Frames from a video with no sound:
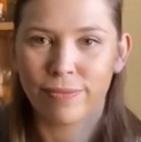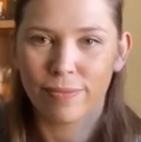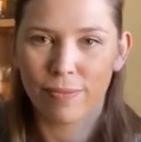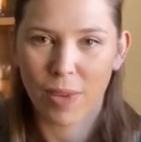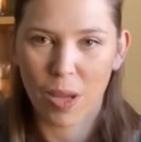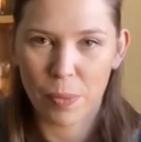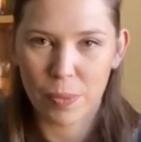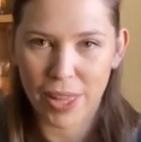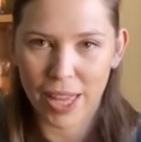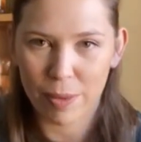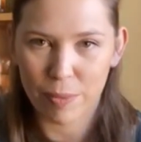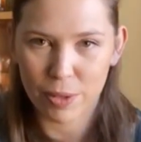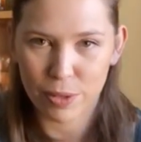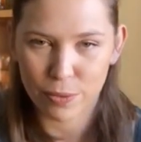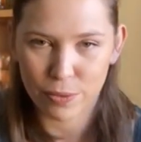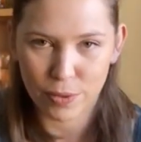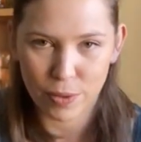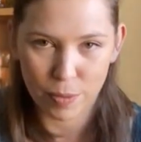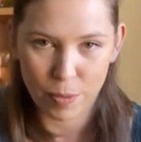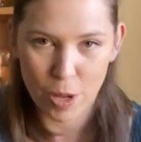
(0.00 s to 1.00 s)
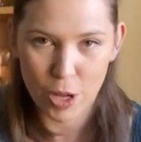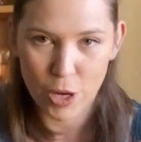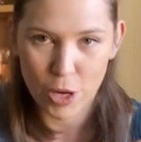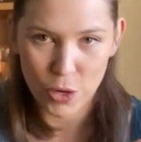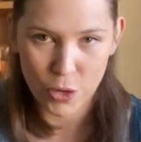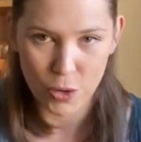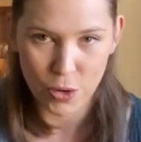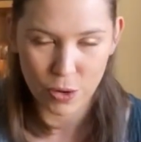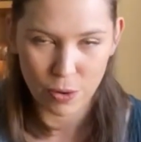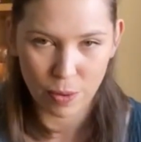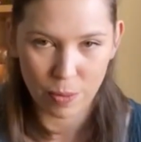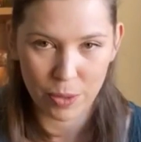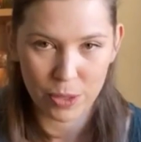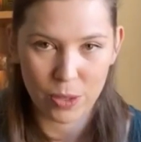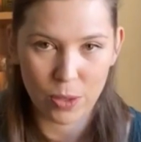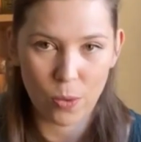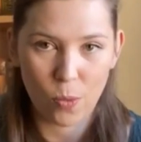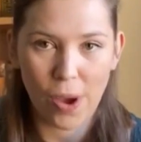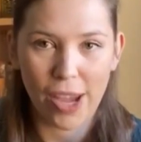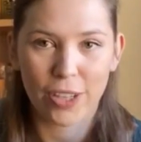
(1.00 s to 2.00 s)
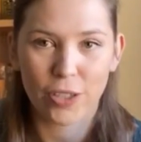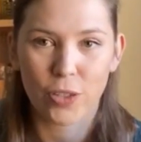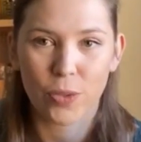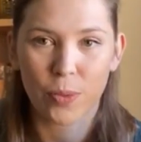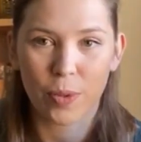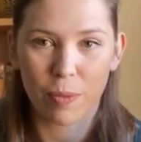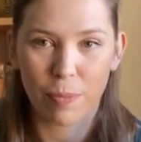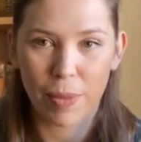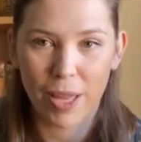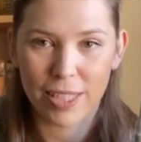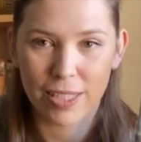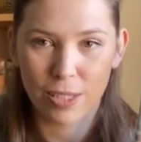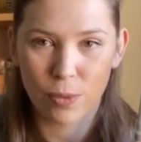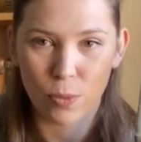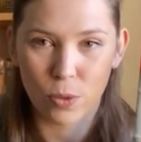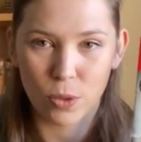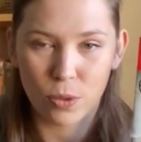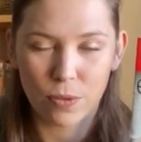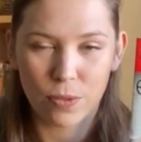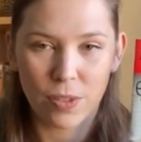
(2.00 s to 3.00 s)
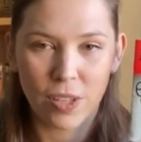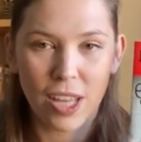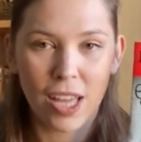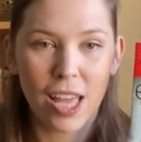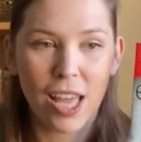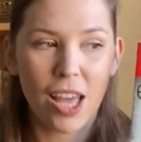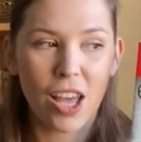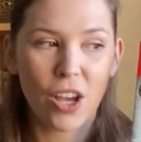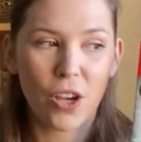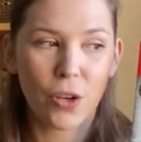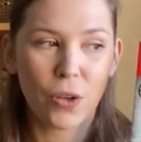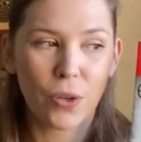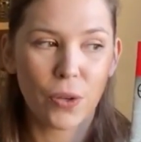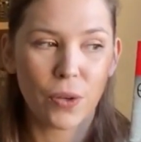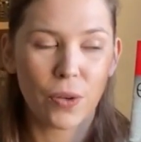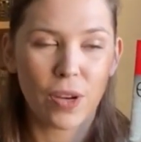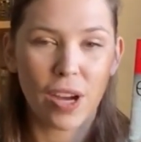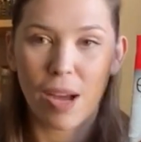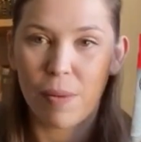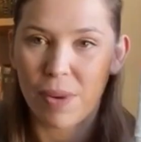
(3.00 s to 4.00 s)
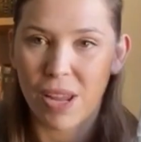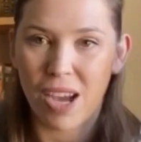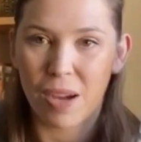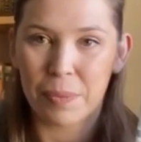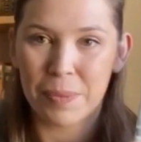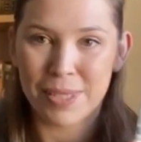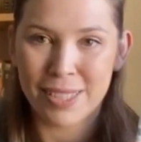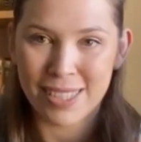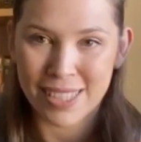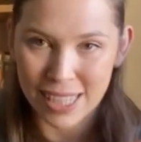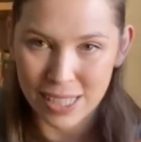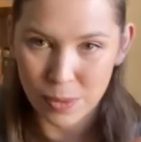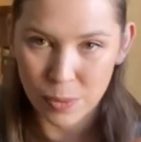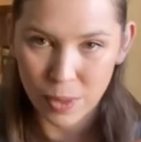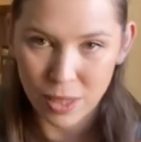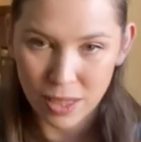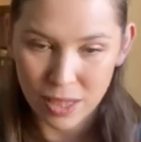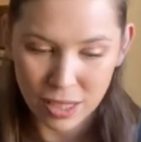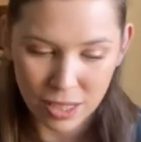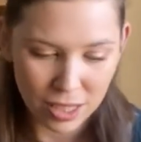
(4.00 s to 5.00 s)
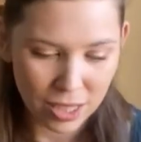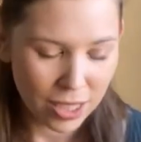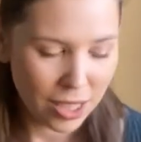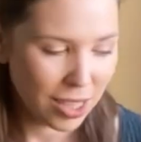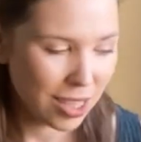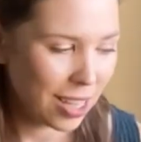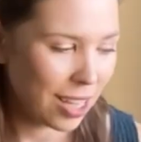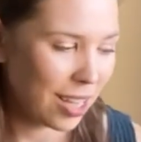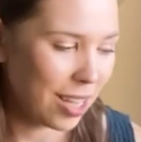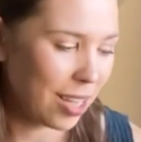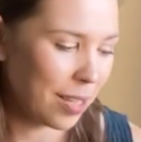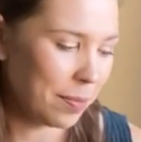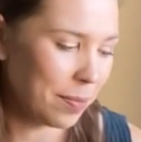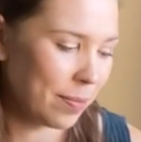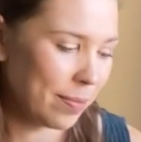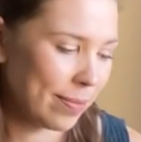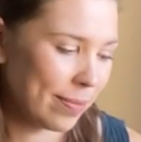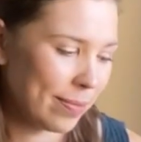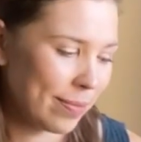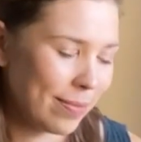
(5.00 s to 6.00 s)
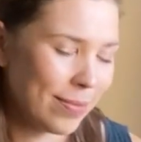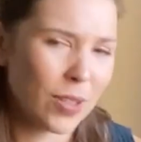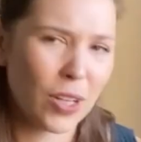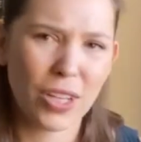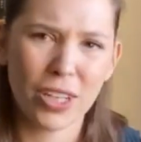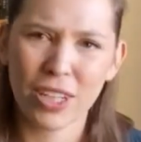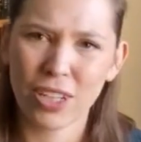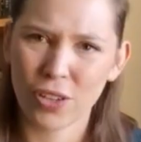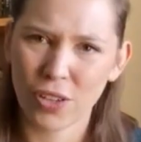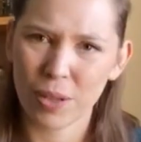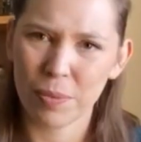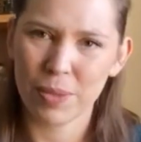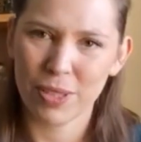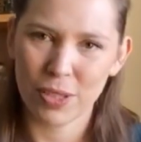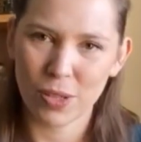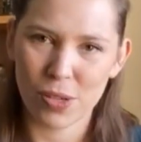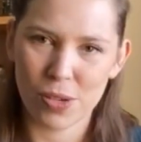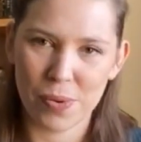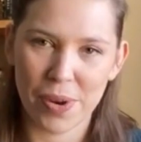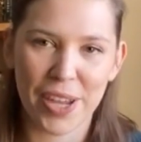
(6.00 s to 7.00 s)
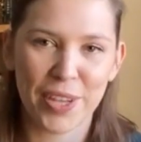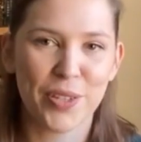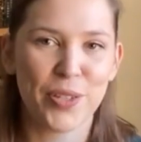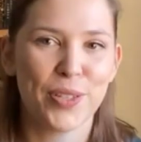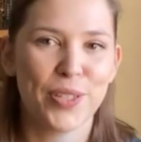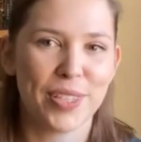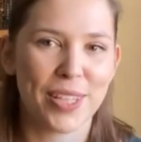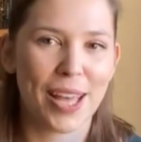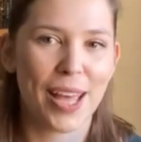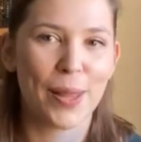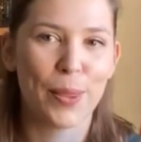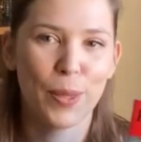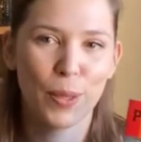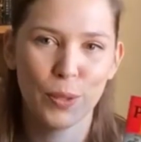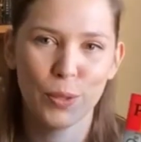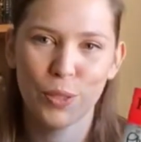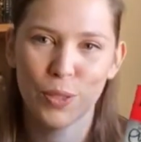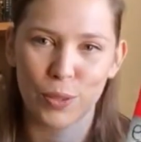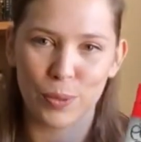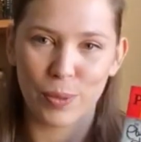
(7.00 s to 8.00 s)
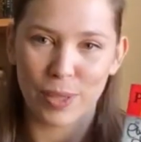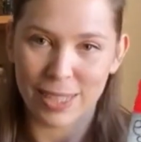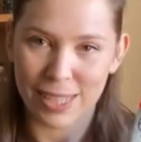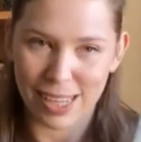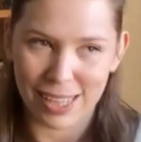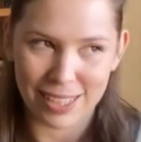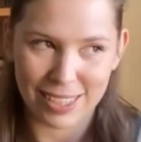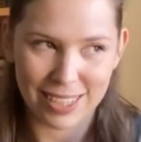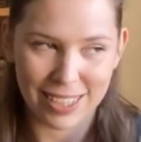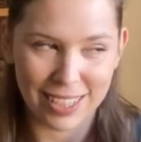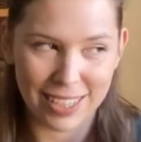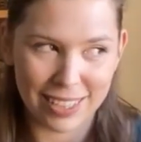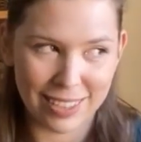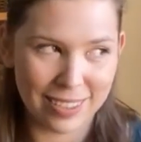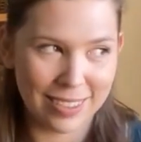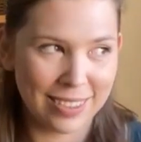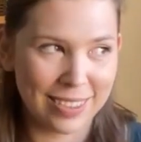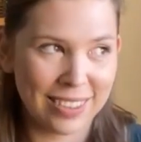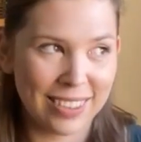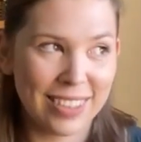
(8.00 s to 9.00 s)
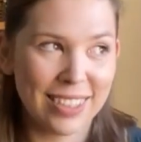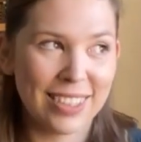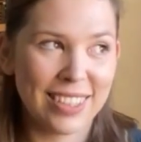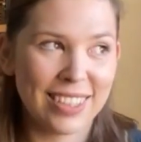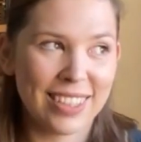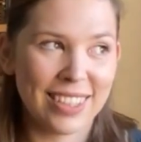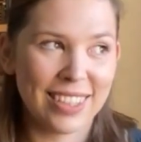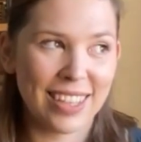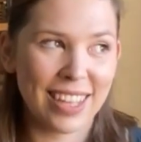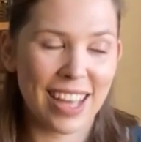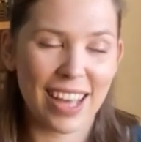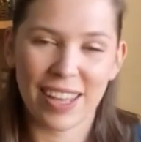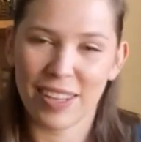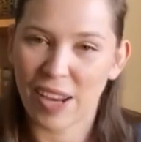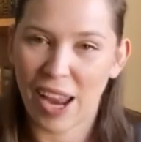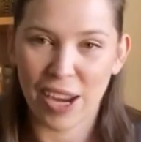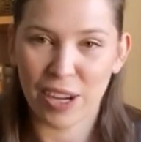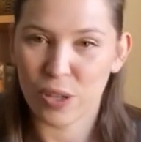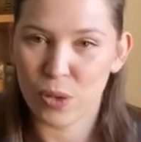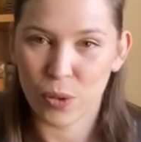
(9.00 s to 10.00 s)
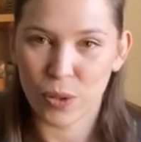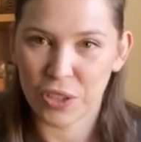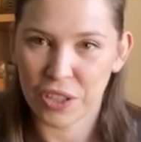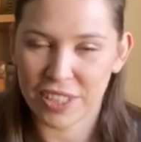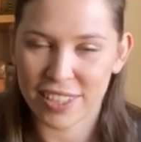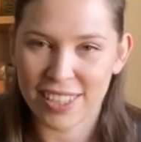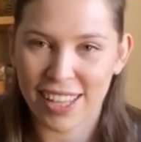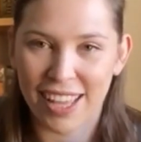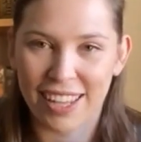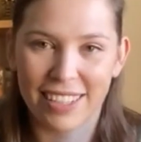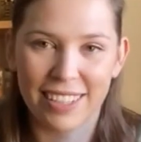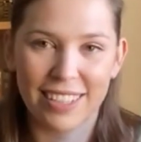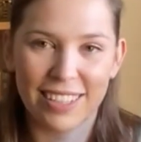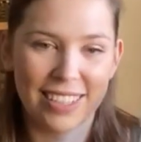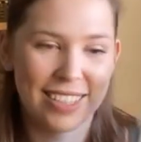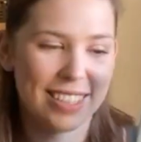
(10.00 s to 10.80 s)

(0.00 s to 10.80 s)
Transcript: my playbill from New York when we saw Waitress with Betsy Wolfe, who I'm now obsessed with. Um, not in a creepy stalk way, just that I think she's really talented and and gorgeous. And